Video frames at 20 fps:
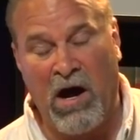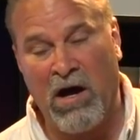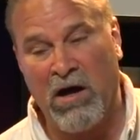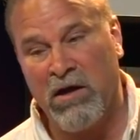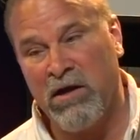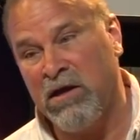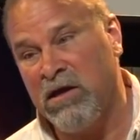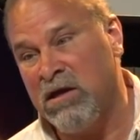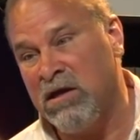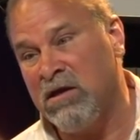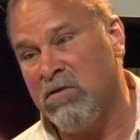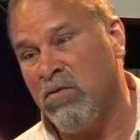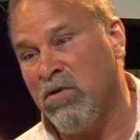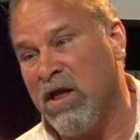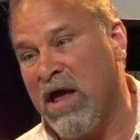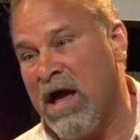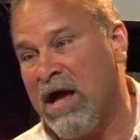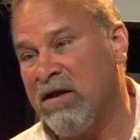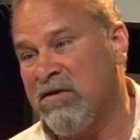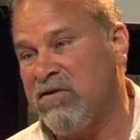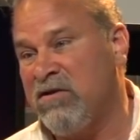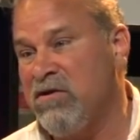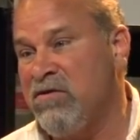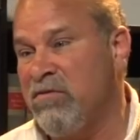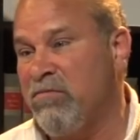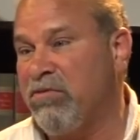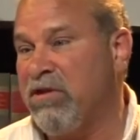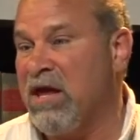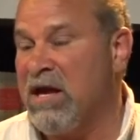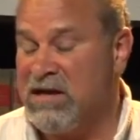He will add to you
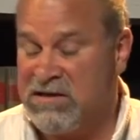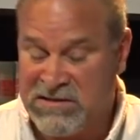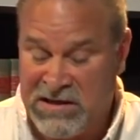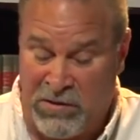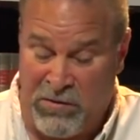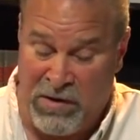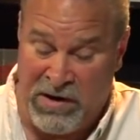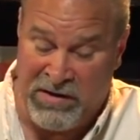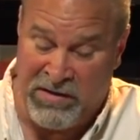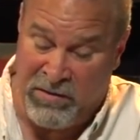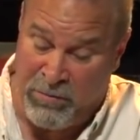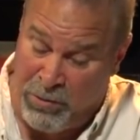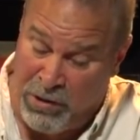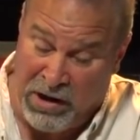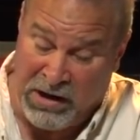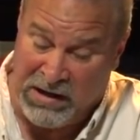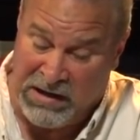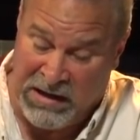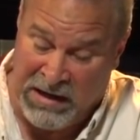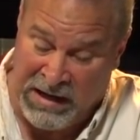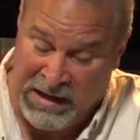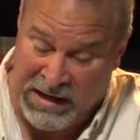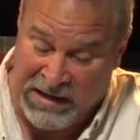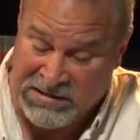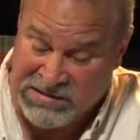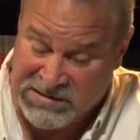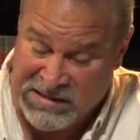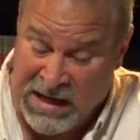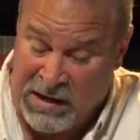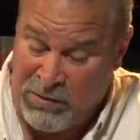the plagues that are written in the book. And I
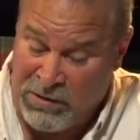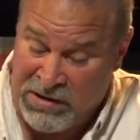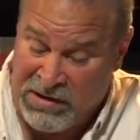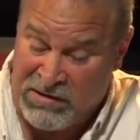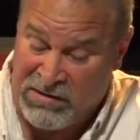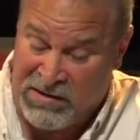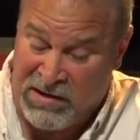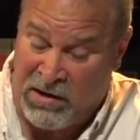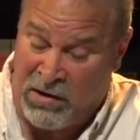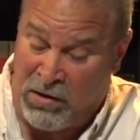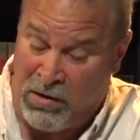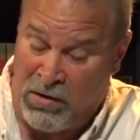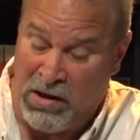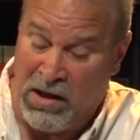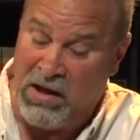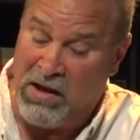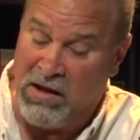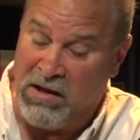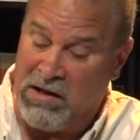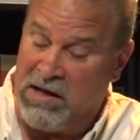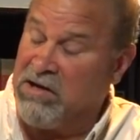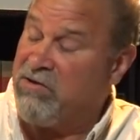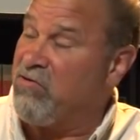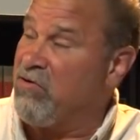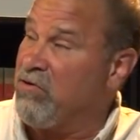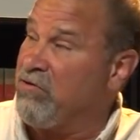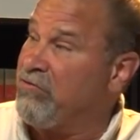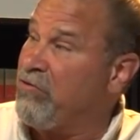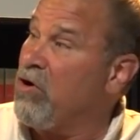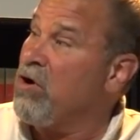guess that would entail
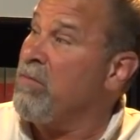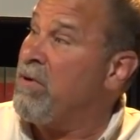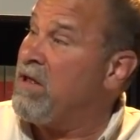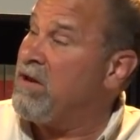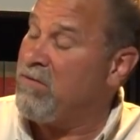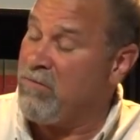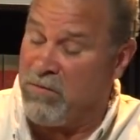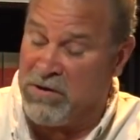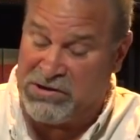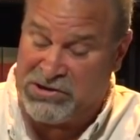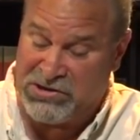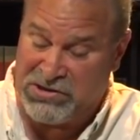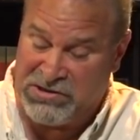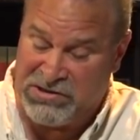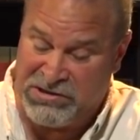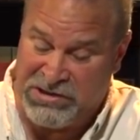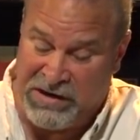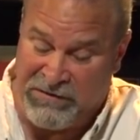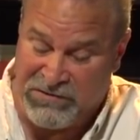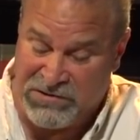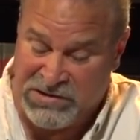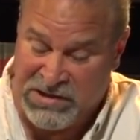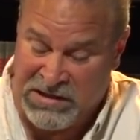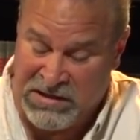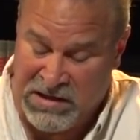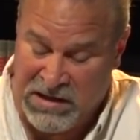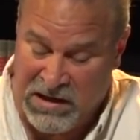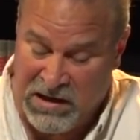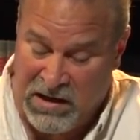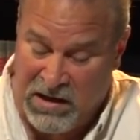eternal torment, which
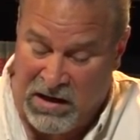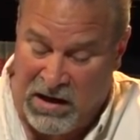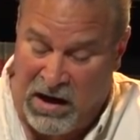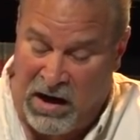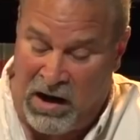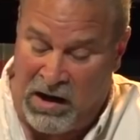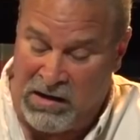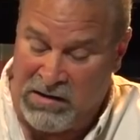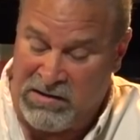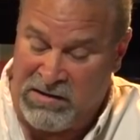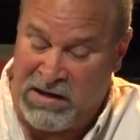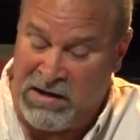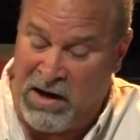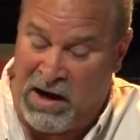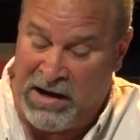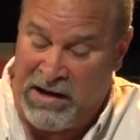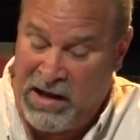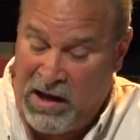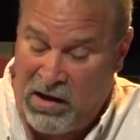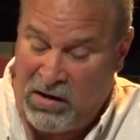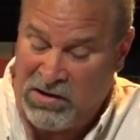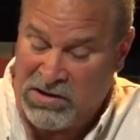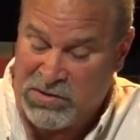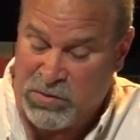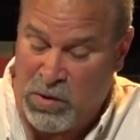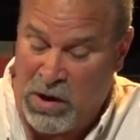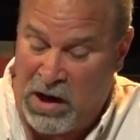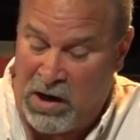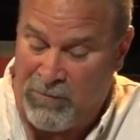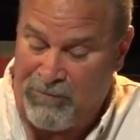Jefferson denied hell as
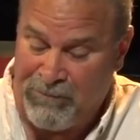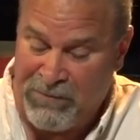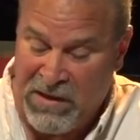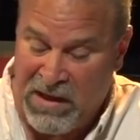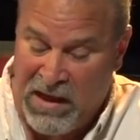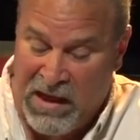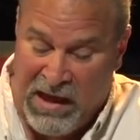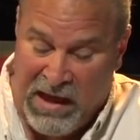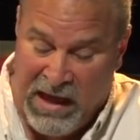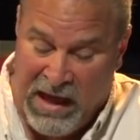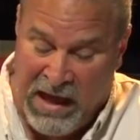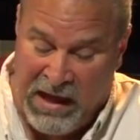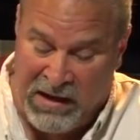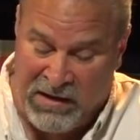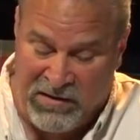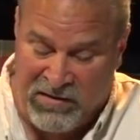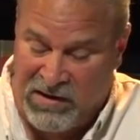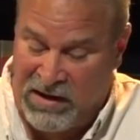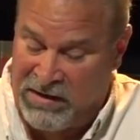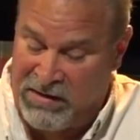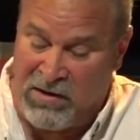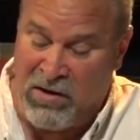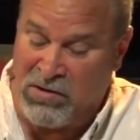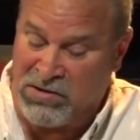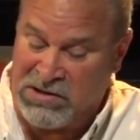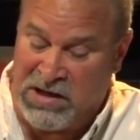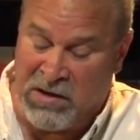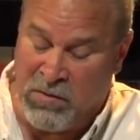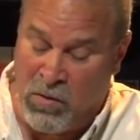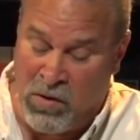well. And it
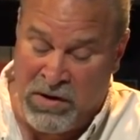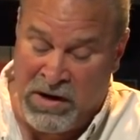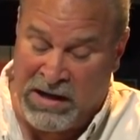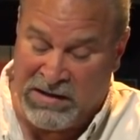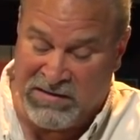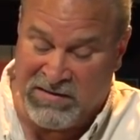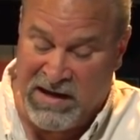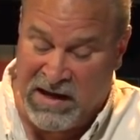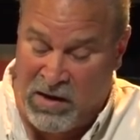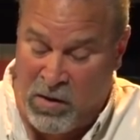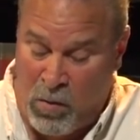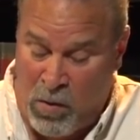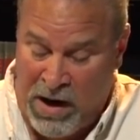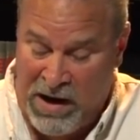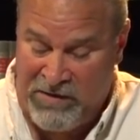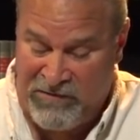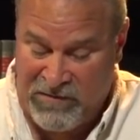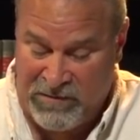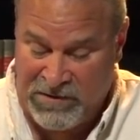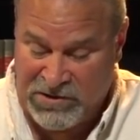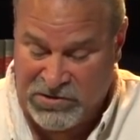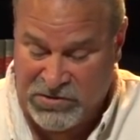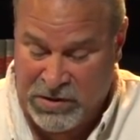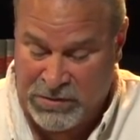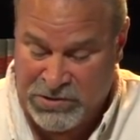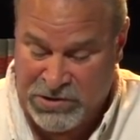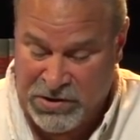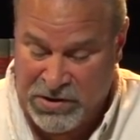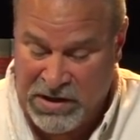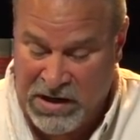goes on to warn not to take away from the
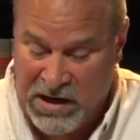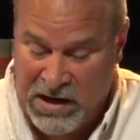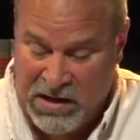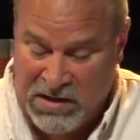scripture.